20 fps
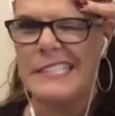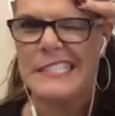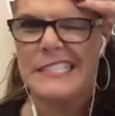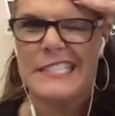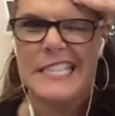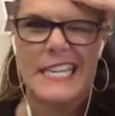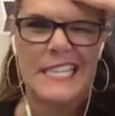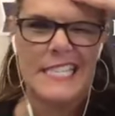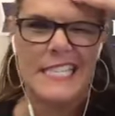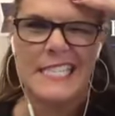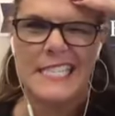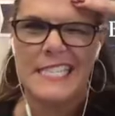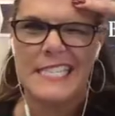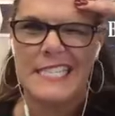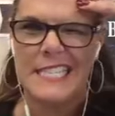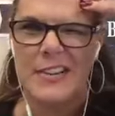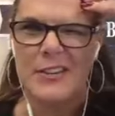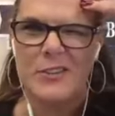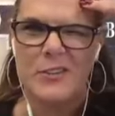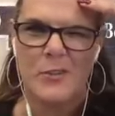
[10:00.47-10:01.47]
that doesn't
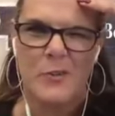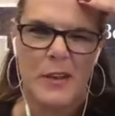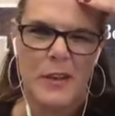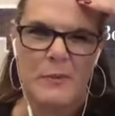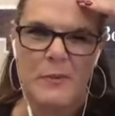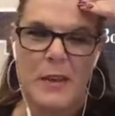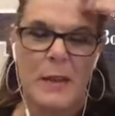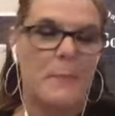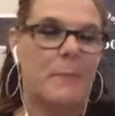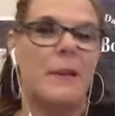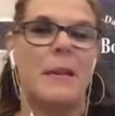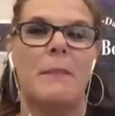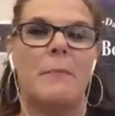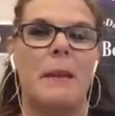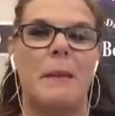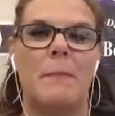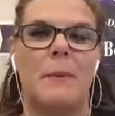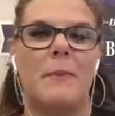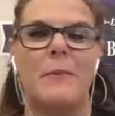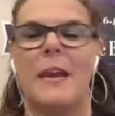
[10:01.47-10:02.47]
sound quite right, but it
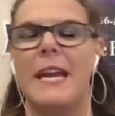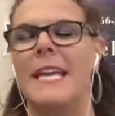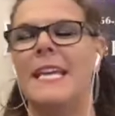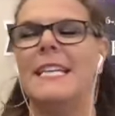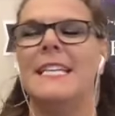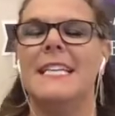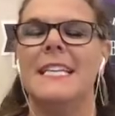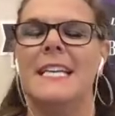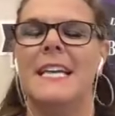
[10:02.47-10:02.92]
may be right.